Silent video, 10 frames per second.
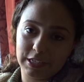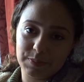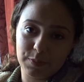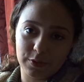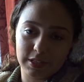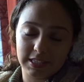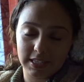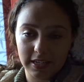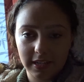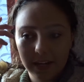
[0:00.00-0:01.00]
explore the
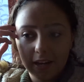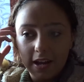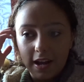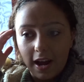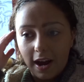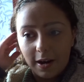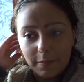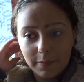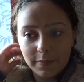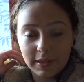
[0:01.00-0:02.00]
city.
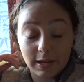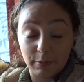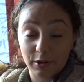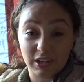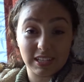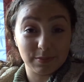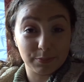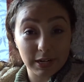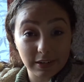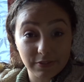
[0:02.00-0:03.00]
Um, yeah, and we're gonna get
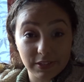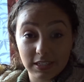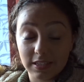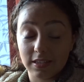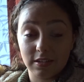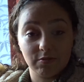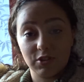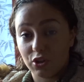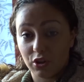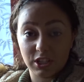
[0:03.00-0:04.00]
some breakfast and then
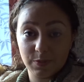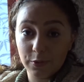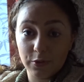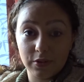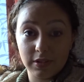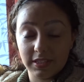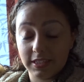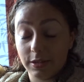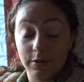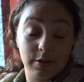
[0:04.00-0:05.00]
just gonna explore and
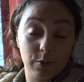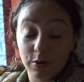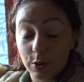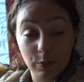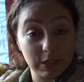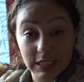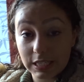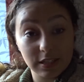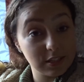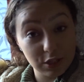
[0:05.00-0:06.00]
see what
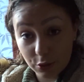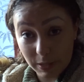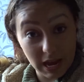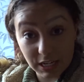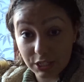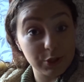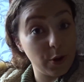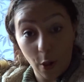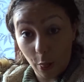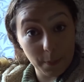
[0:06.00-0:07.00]
Ljubljana is
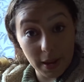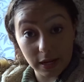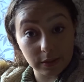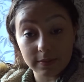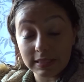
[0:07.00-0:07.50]
all about.